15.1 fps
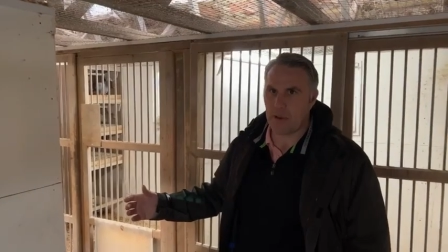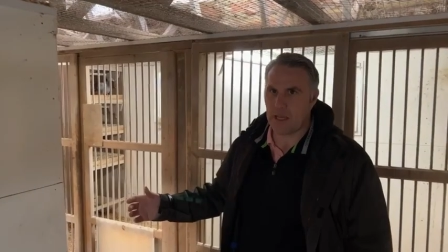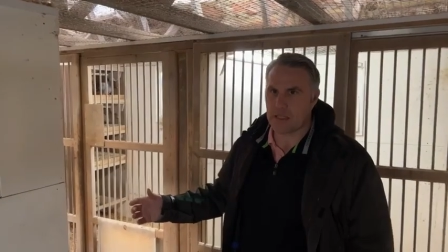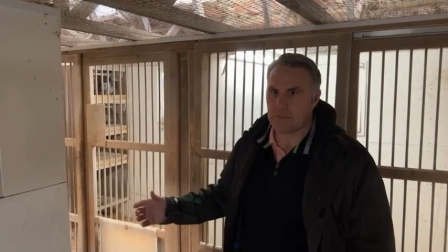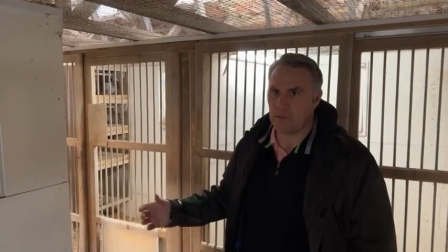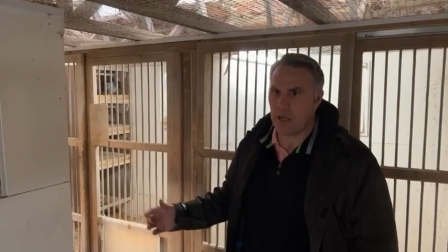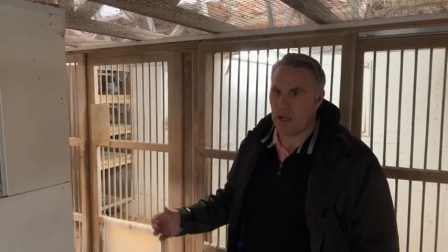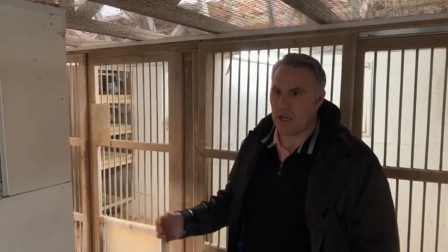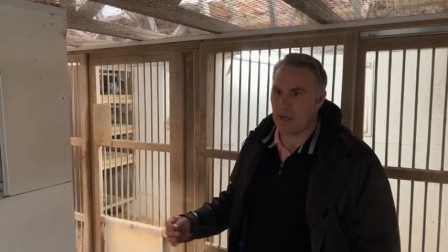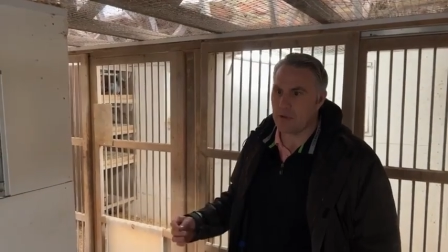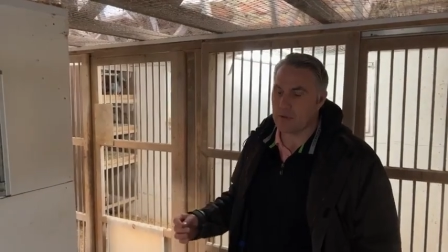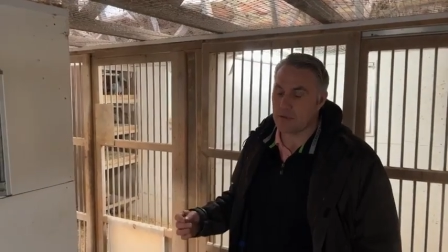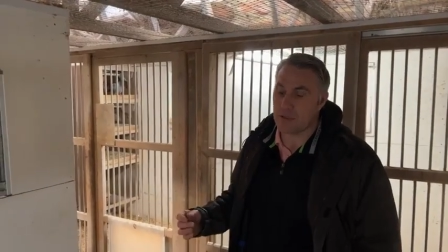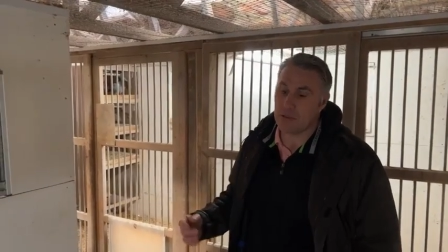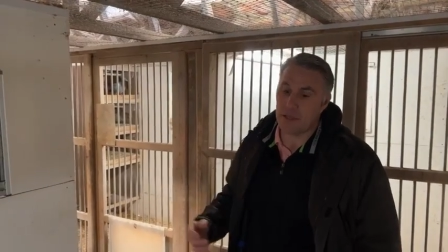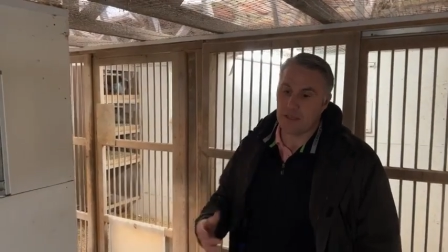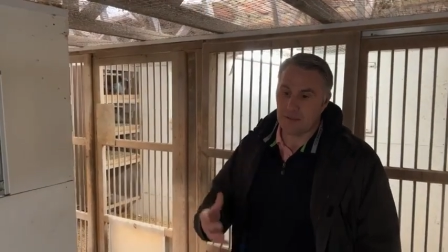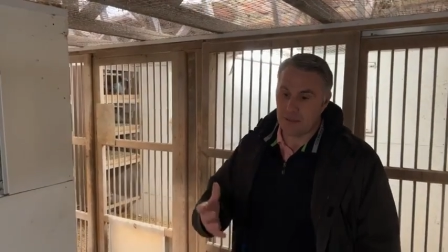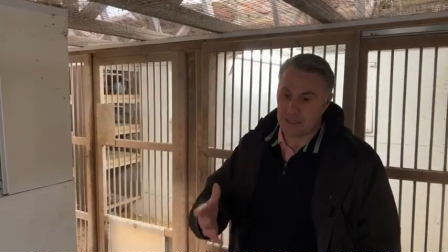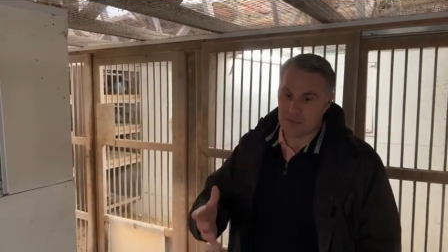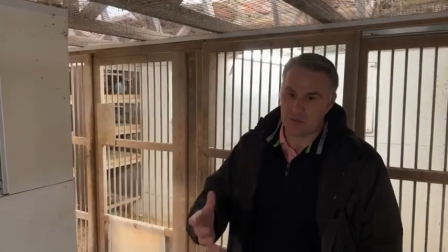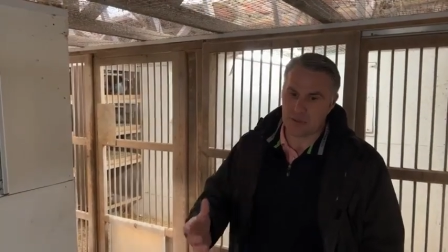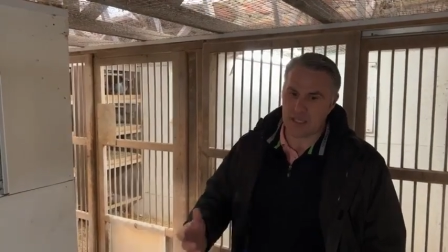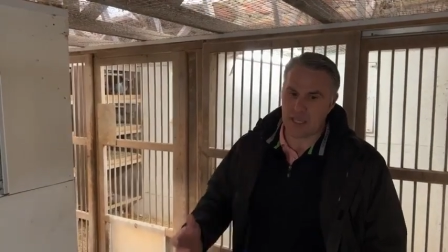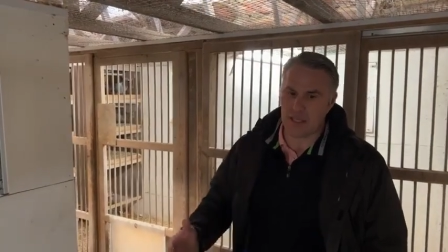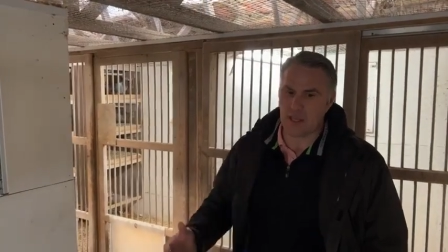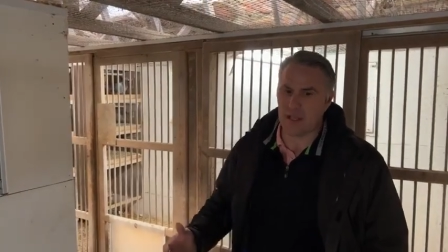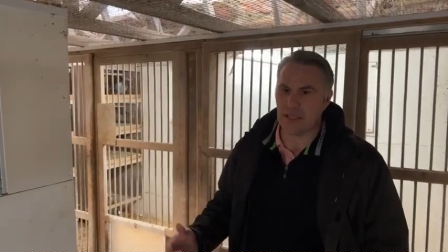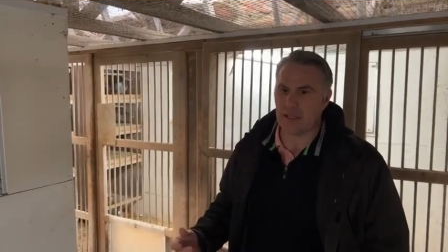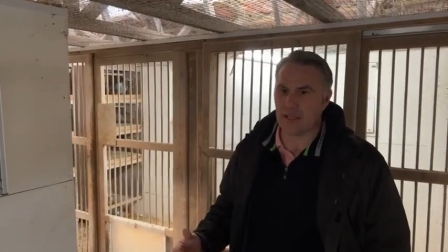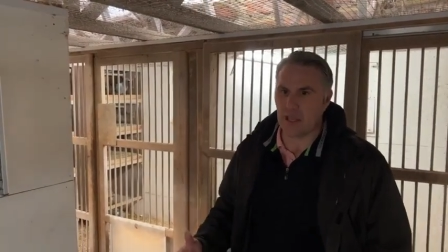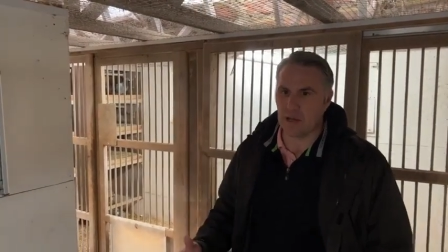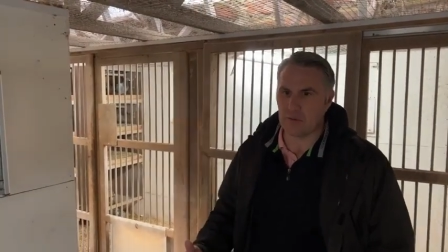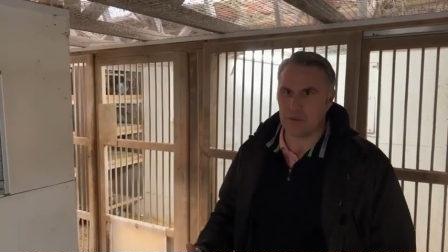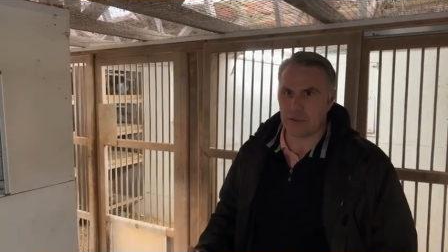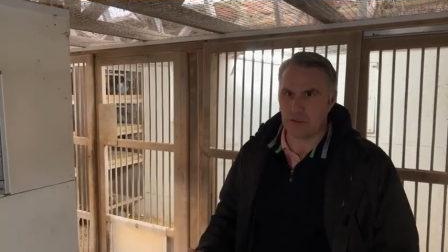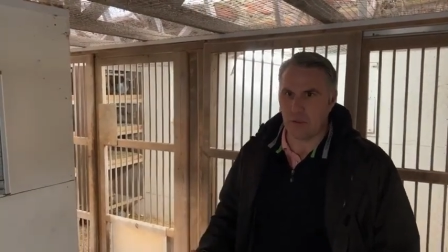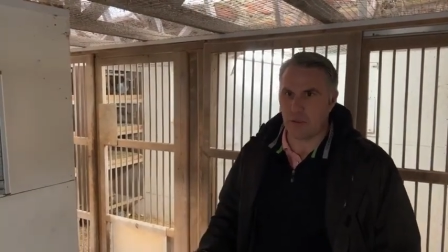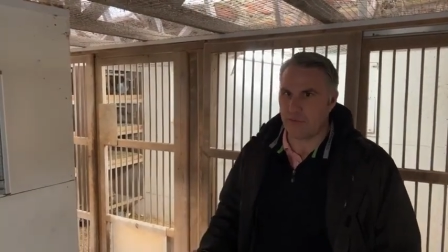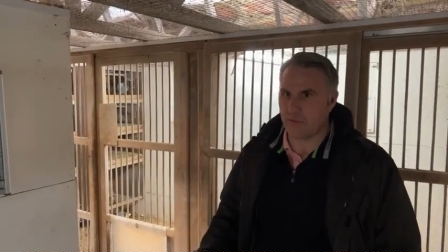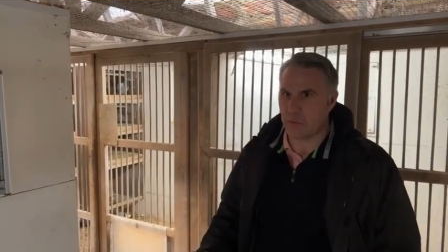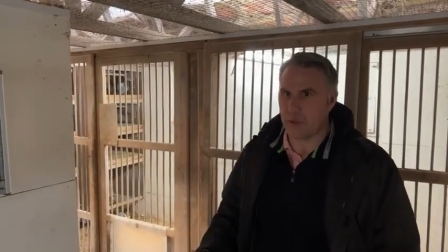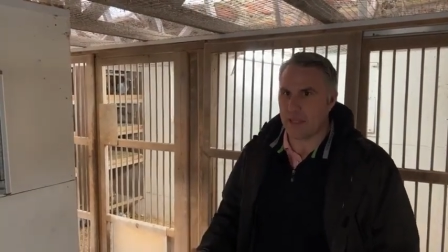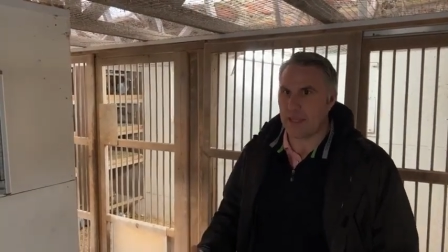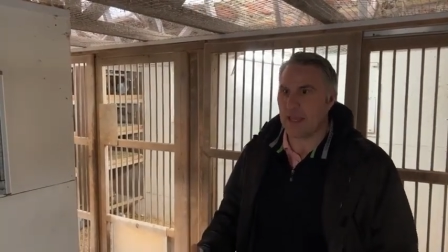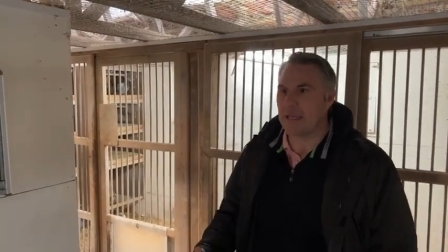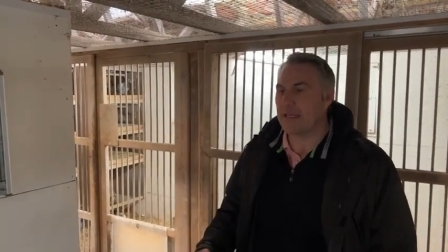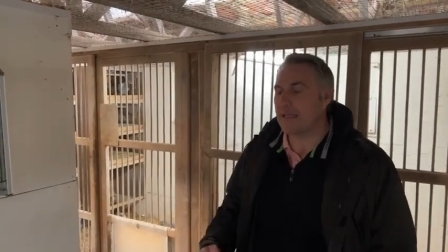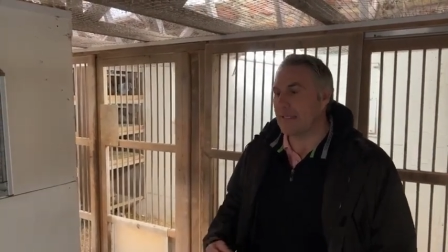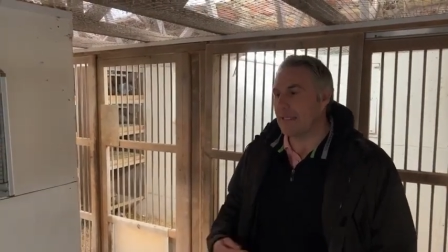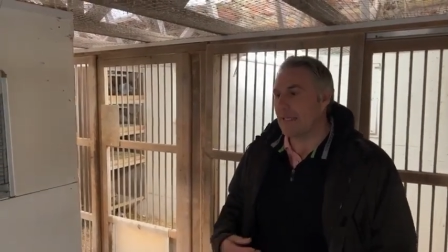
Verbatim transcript: plus miles as you said earlier, the Golden Doif winner.